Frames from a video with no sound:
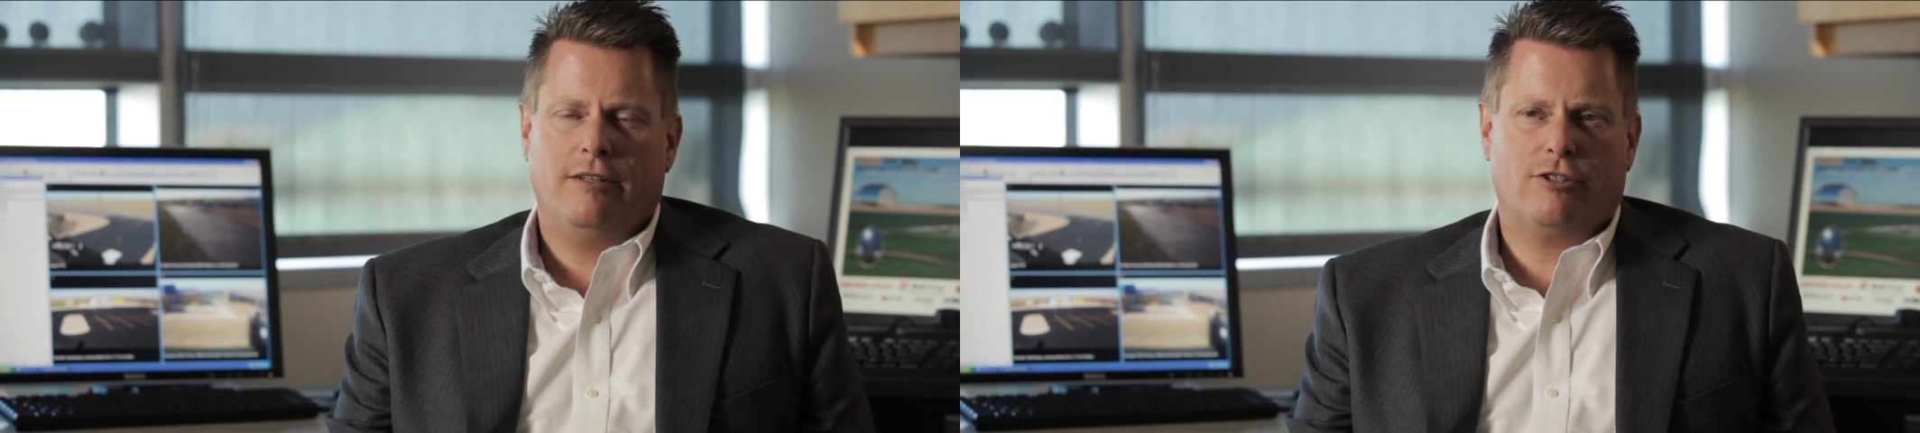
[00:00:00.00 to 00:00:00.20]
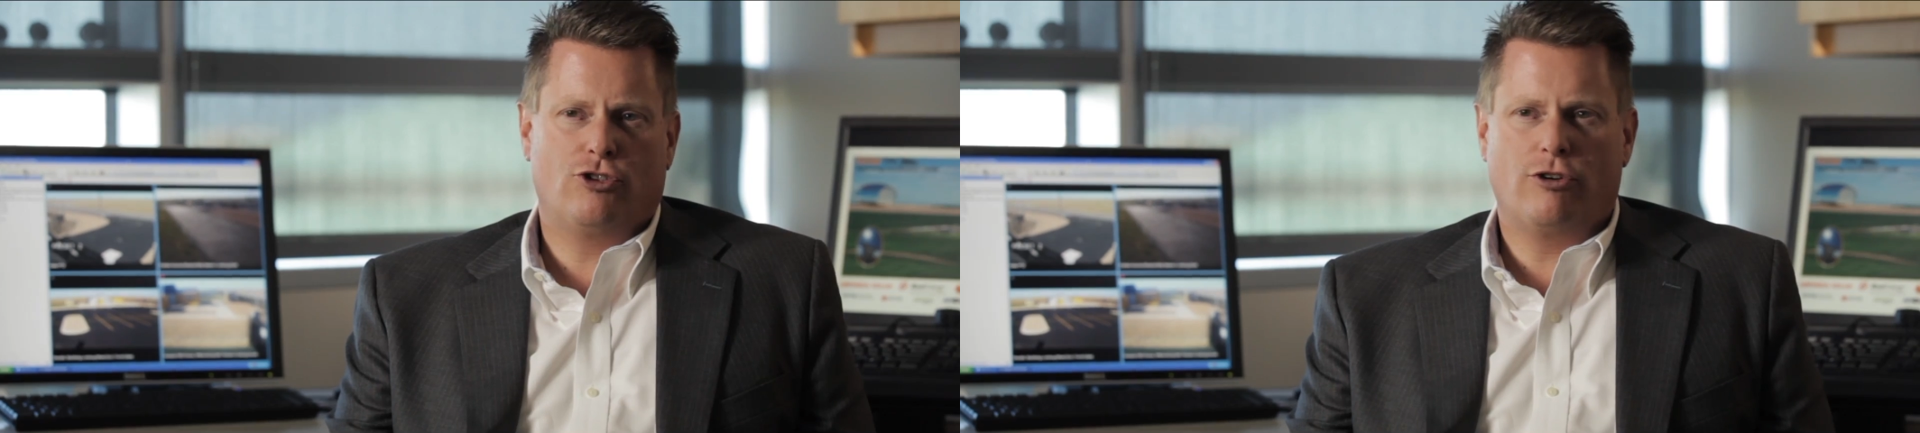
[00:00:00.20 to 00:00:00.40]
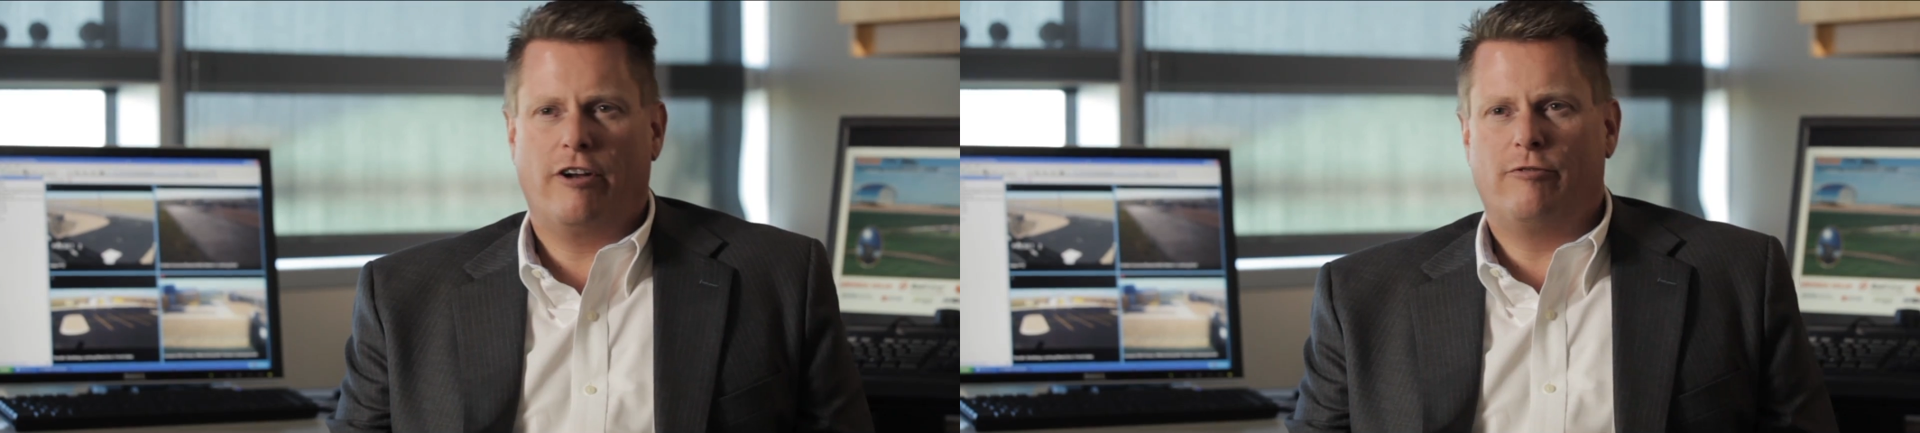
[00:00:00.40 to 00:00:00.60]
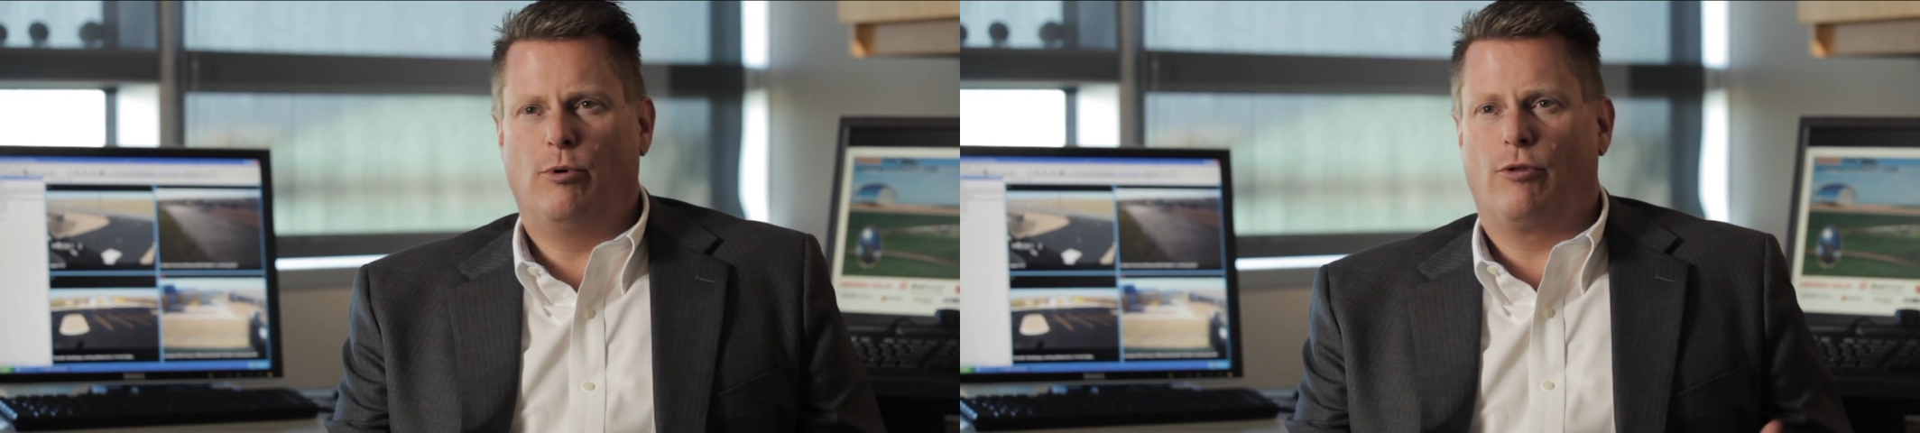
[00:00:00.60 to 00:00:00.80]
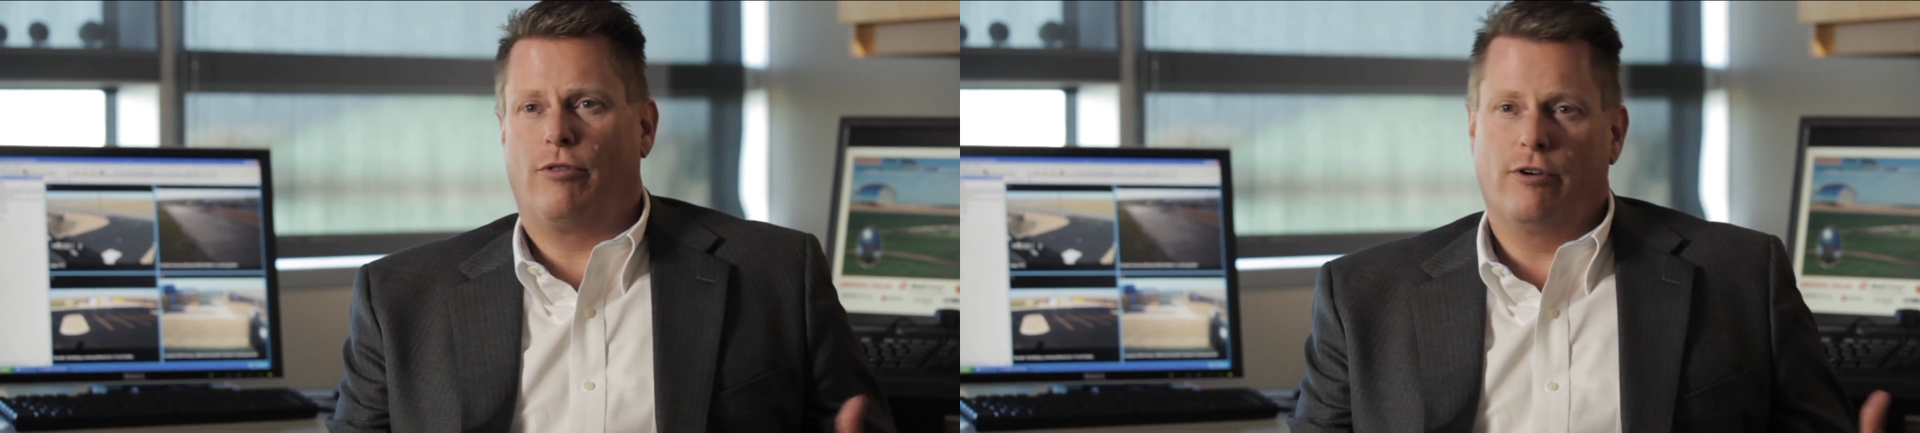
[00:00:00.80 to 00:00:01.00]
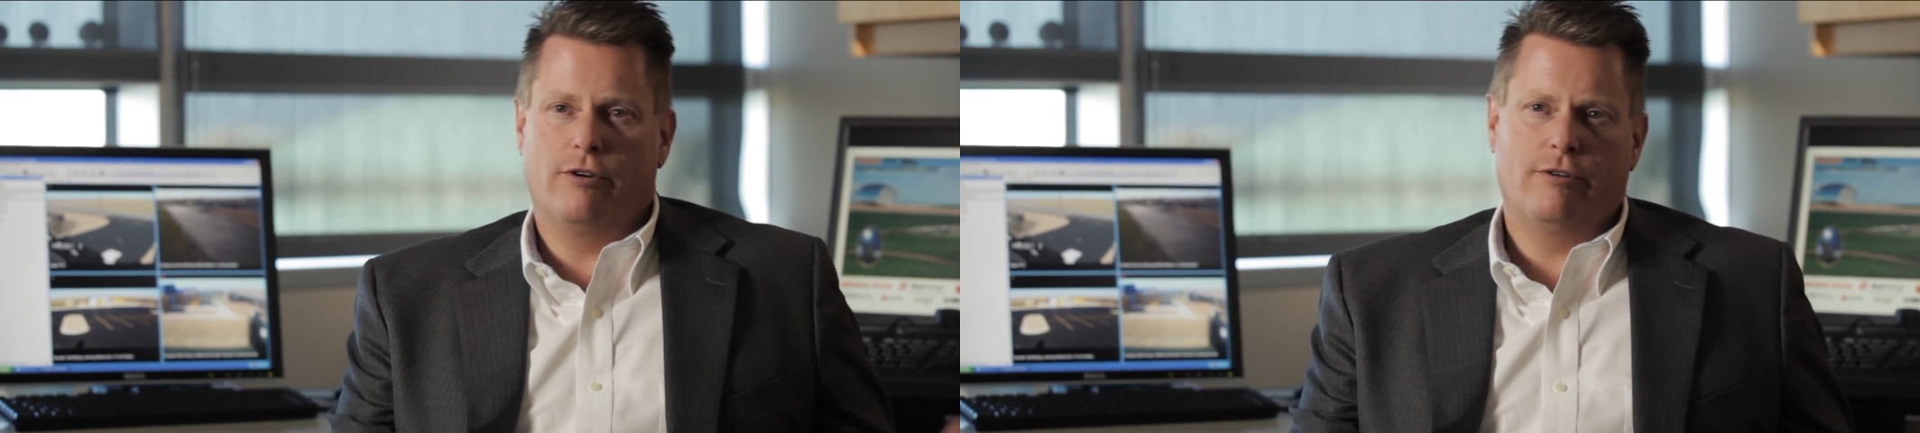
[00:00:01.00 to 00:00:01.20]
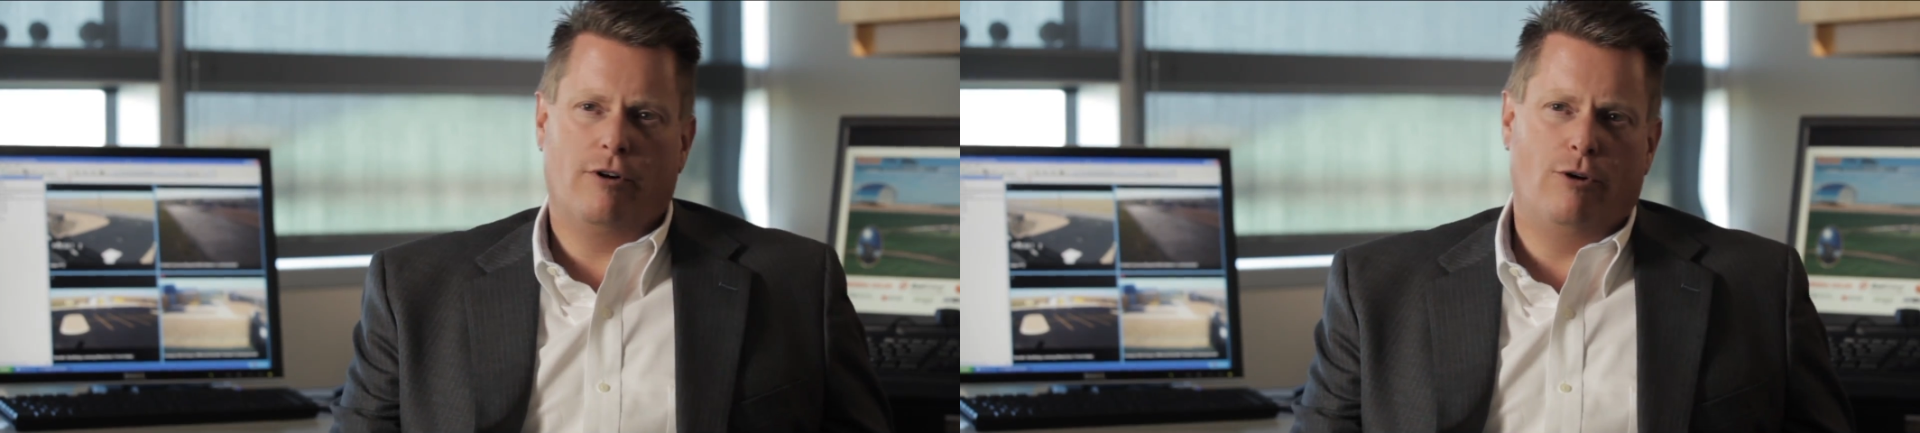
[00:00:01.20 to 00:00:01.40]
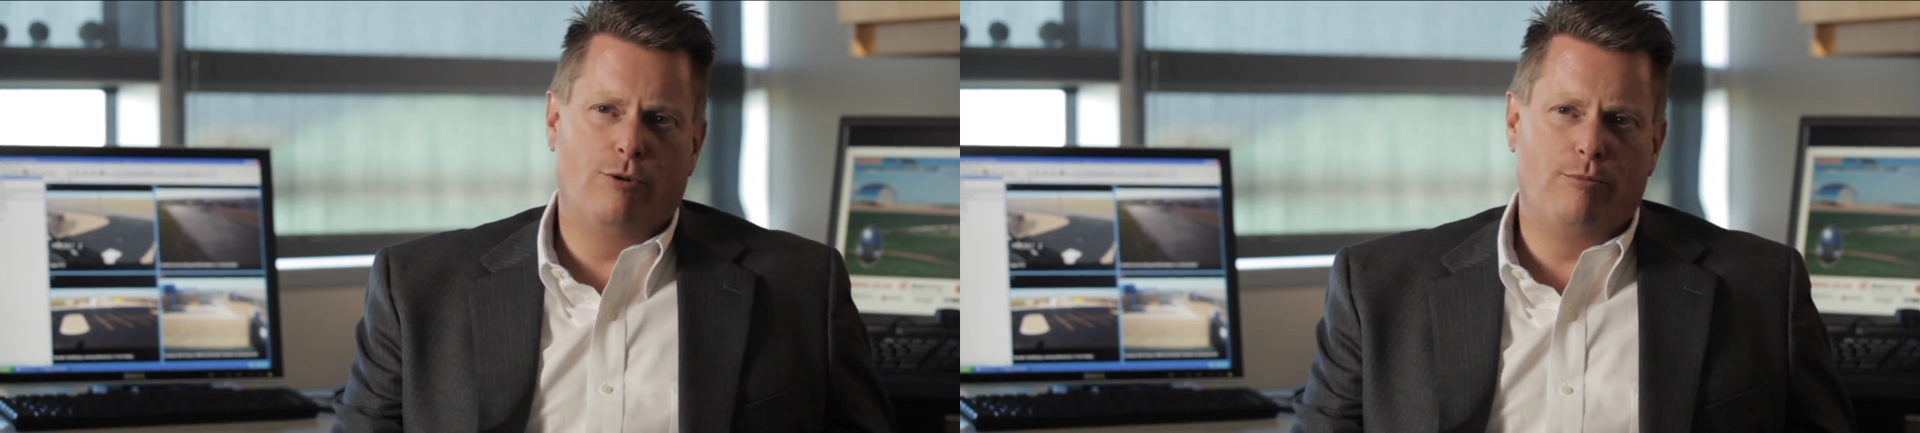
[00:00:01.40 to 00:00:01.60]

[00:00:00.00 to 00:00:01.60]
to drive both their own